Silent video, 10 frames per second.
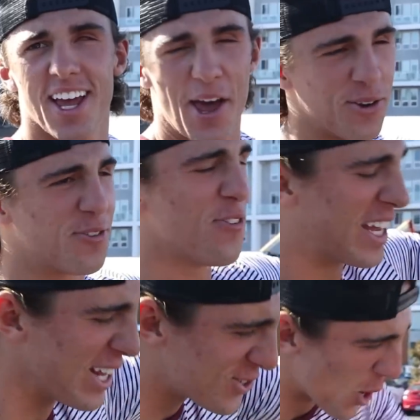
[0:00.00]
It was
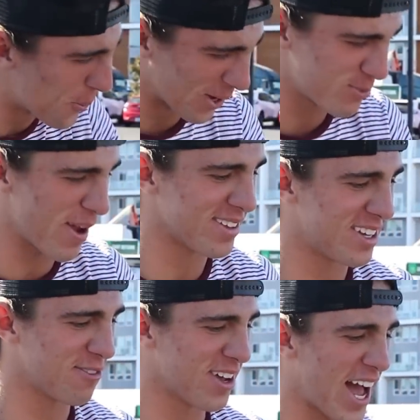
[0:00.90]
freaking super
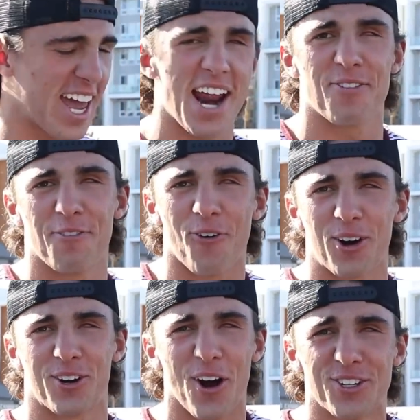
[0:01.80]
expensive. I can't even
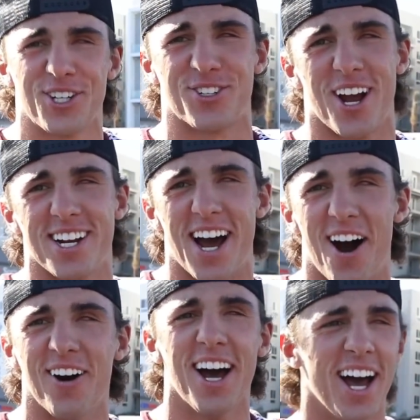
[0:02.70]
afford groceries right now.